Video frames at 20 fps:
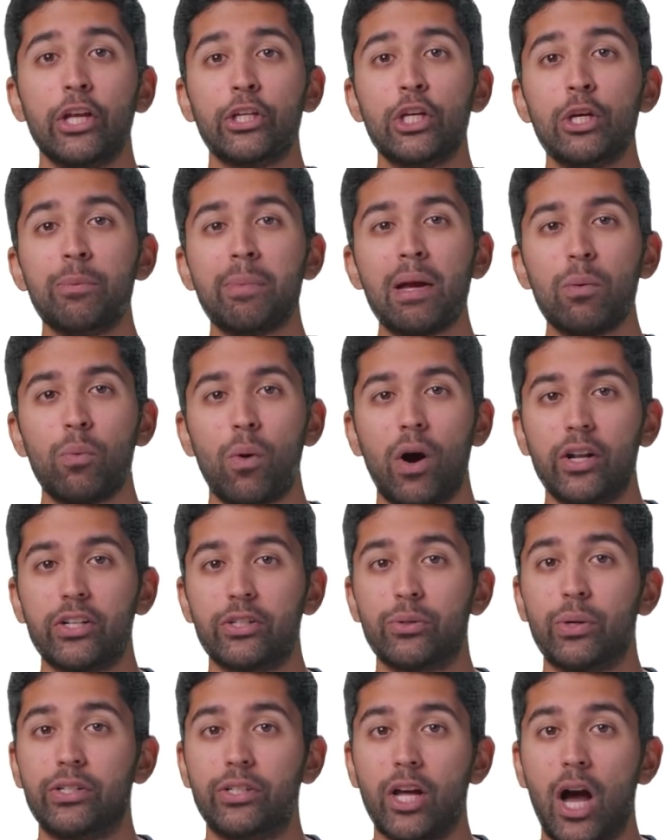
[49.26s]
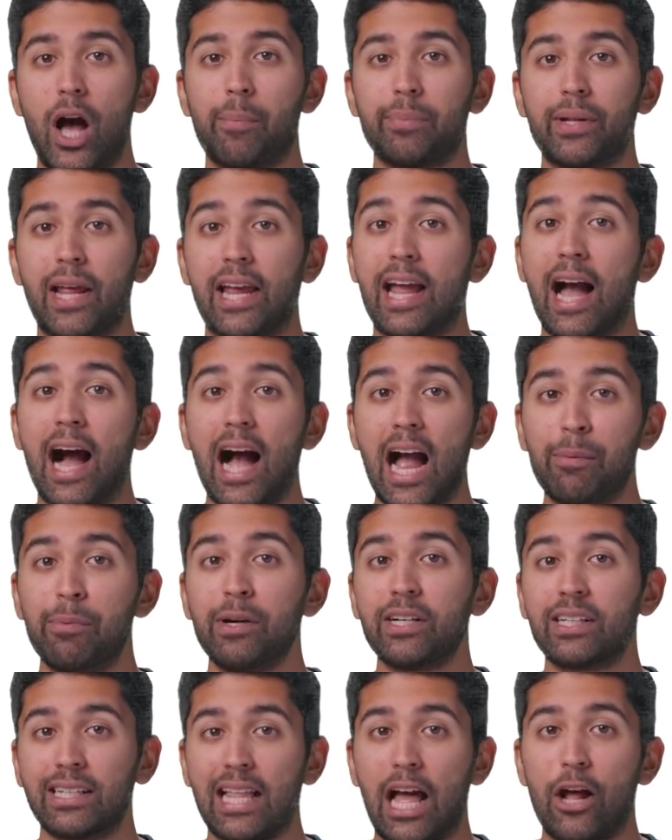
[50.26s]
you may want to adopt a
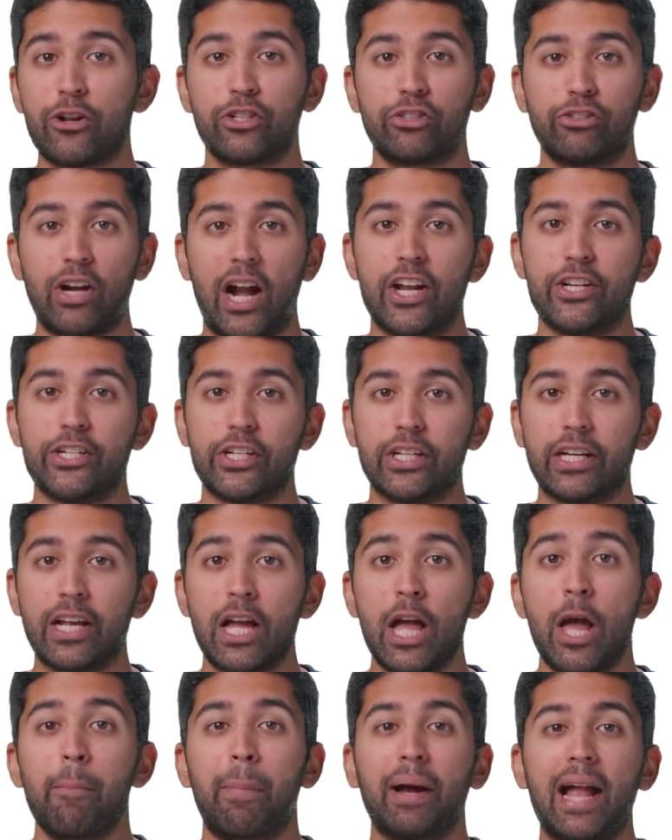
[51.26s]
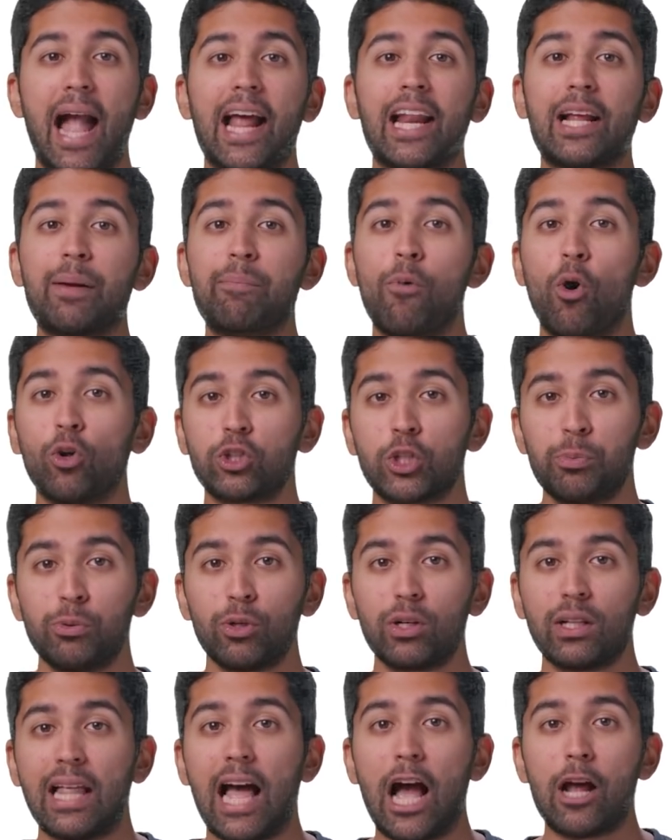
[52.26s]
hybrid cloud strategy by adding
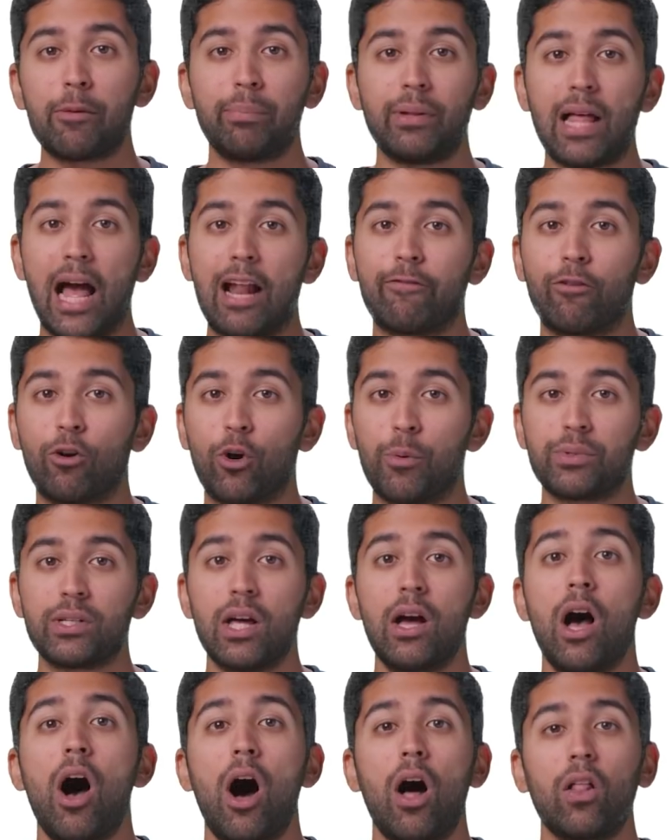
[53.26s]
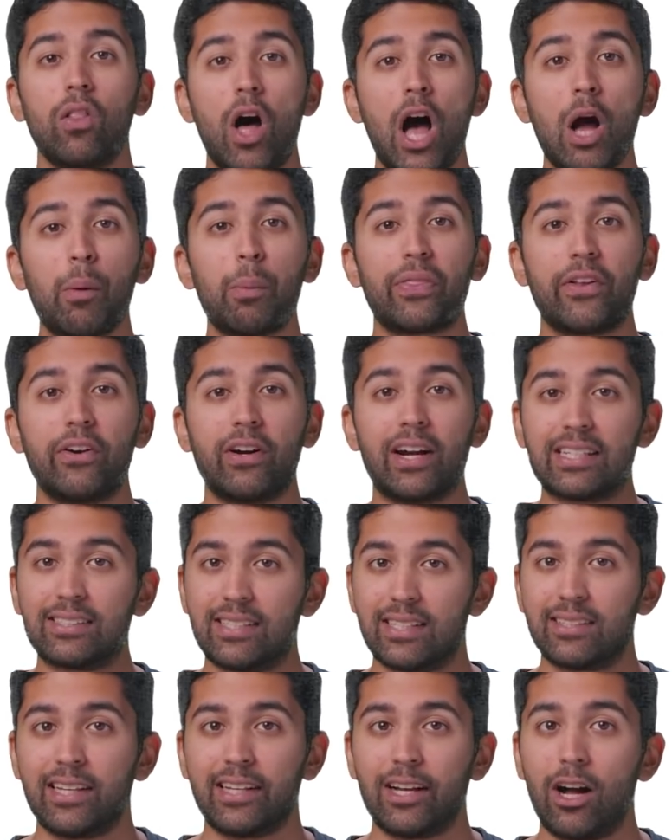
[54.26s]
multiple cloud platforms along with your
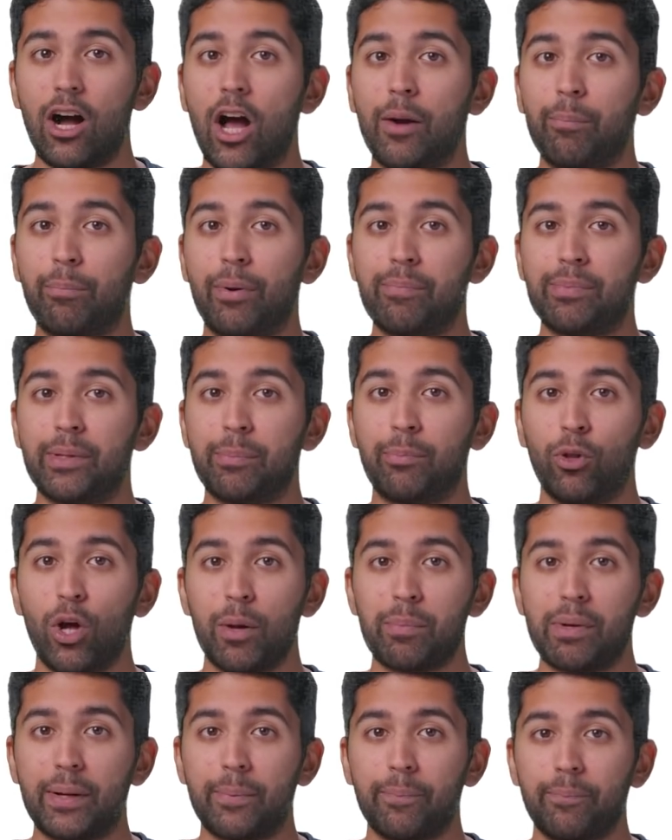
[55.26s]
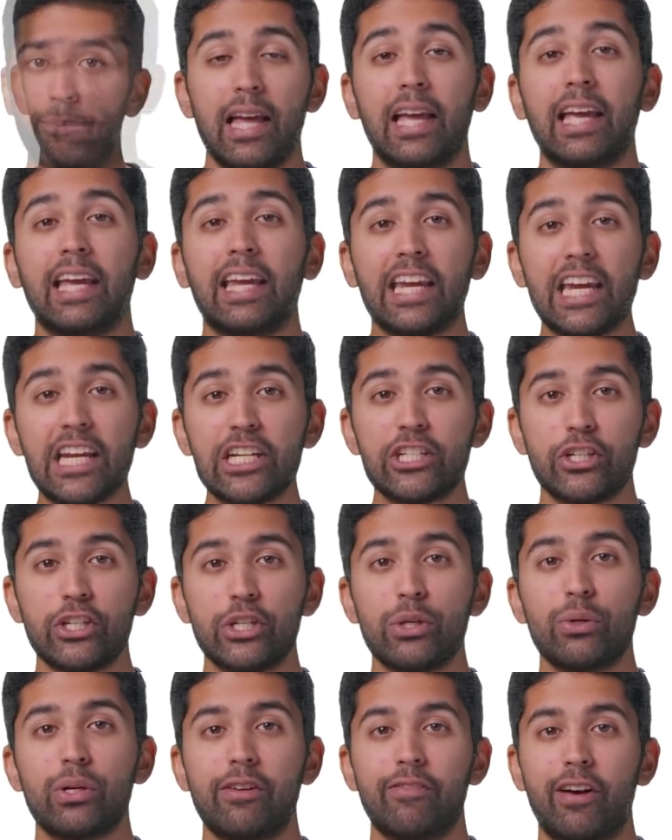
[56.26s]
existing on-prem deployment. Each
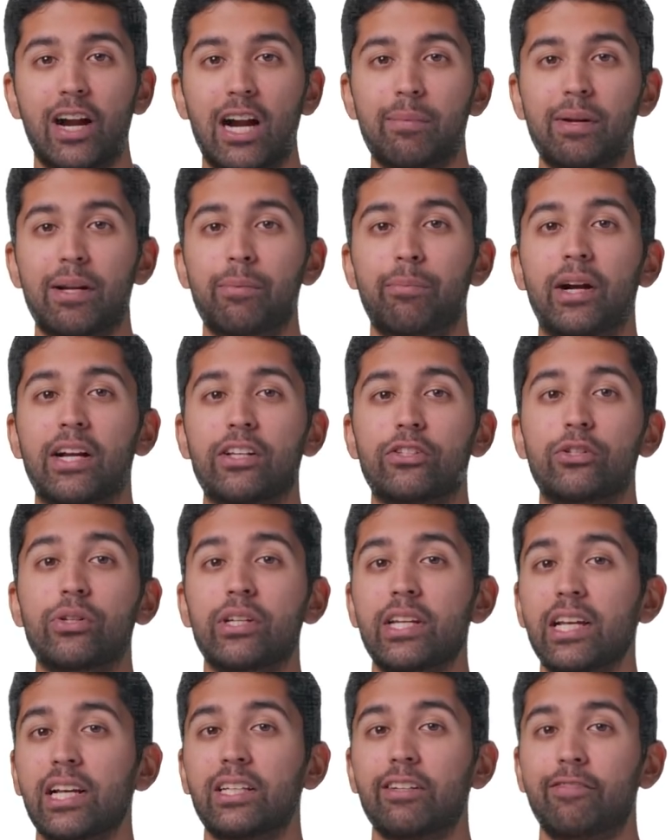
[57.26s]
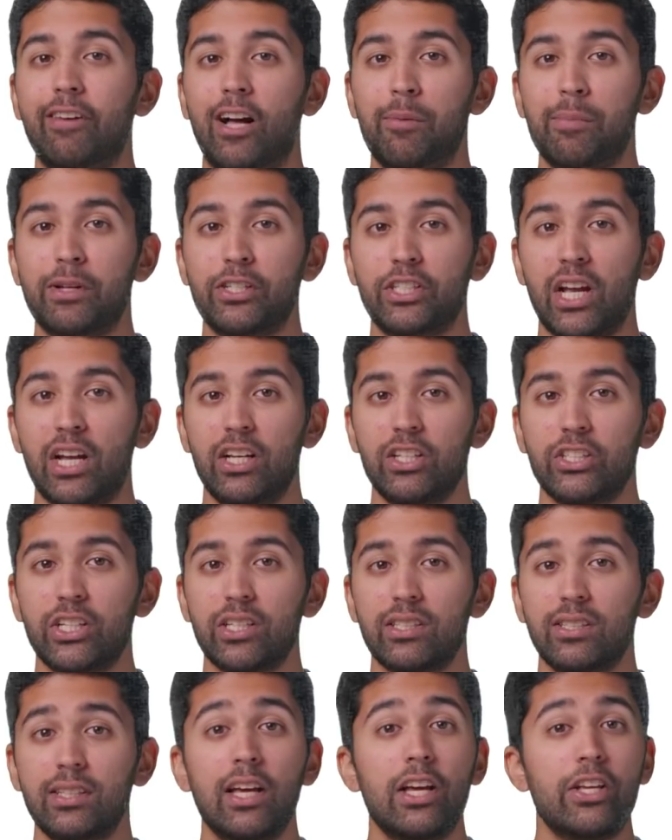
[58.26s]
new environment brings unique development
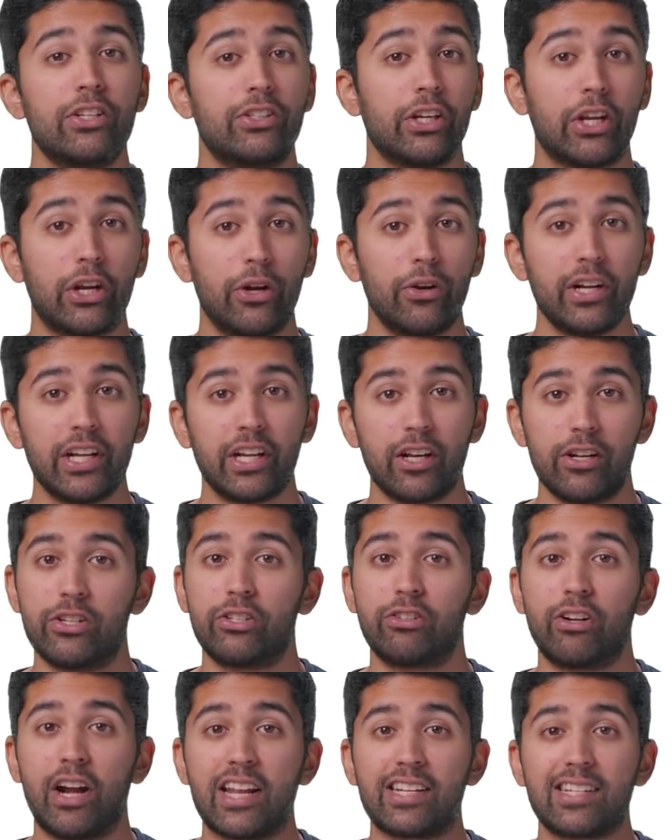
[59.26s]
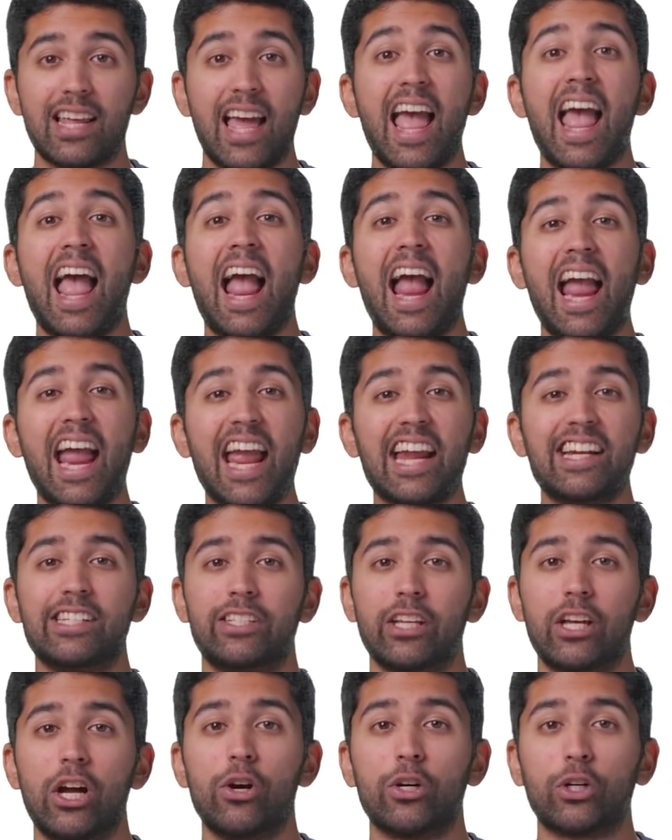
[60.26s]
challenges, security constraints, and
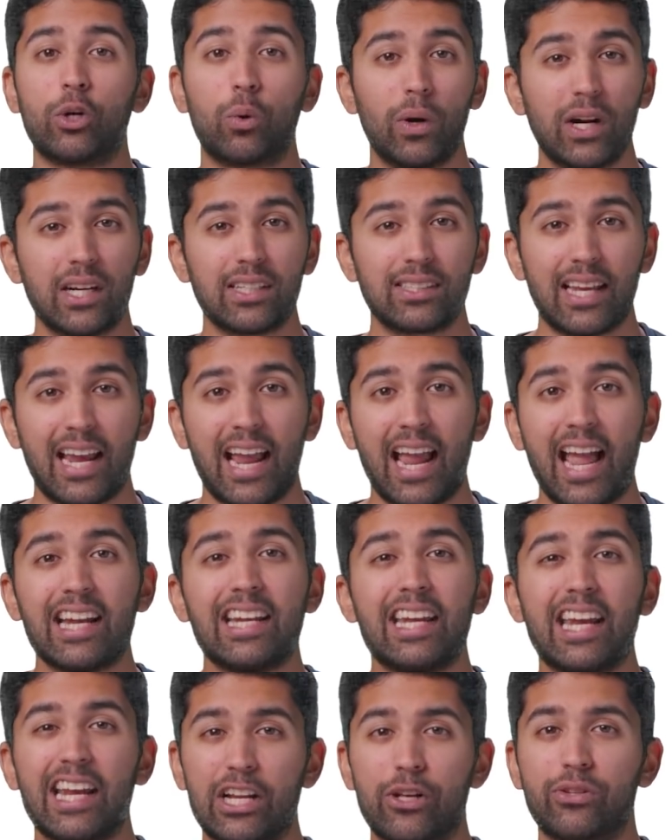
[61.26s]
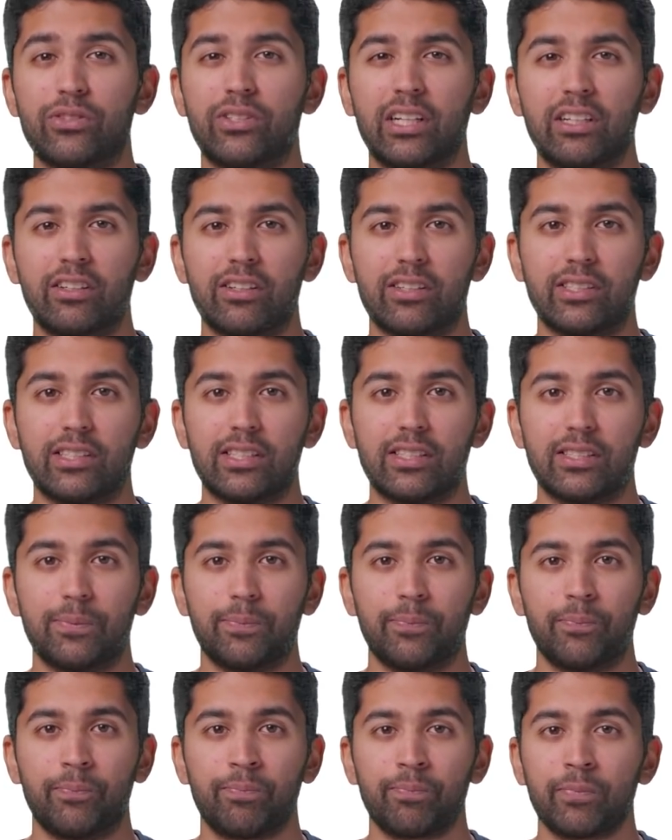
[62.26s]
its own quirks and idiosyncrasies.
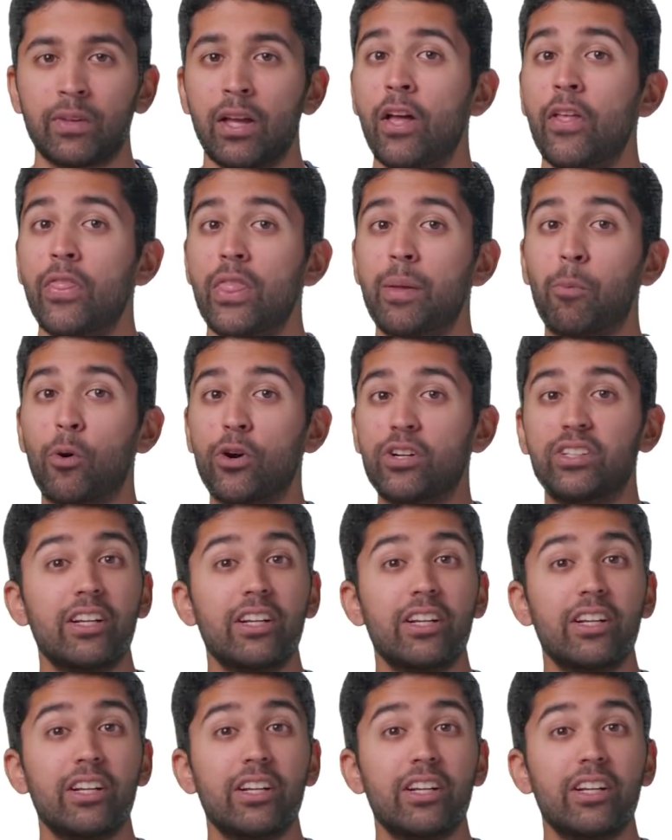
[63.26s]
The more